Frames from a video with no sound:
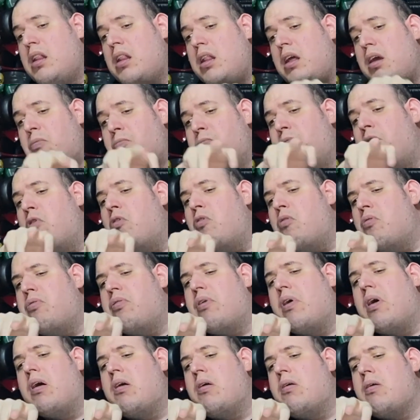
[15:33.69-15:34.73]
the
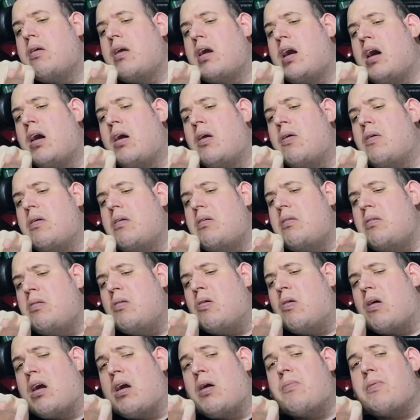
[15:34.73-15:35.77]
morpher
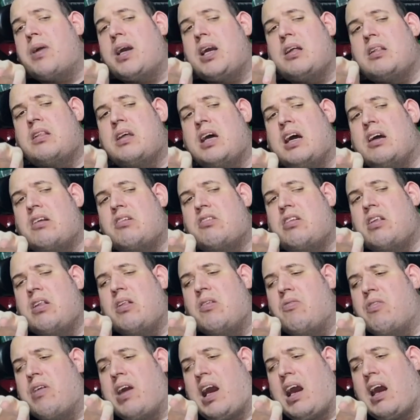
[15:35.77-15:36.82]
not coming attached to
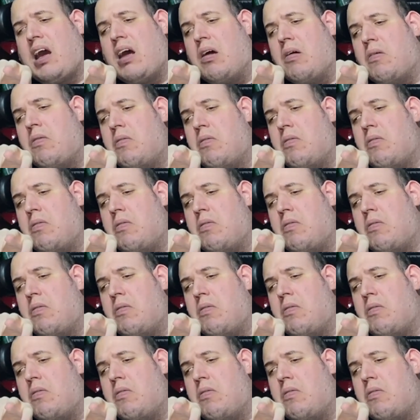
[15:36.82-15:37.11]
the figure.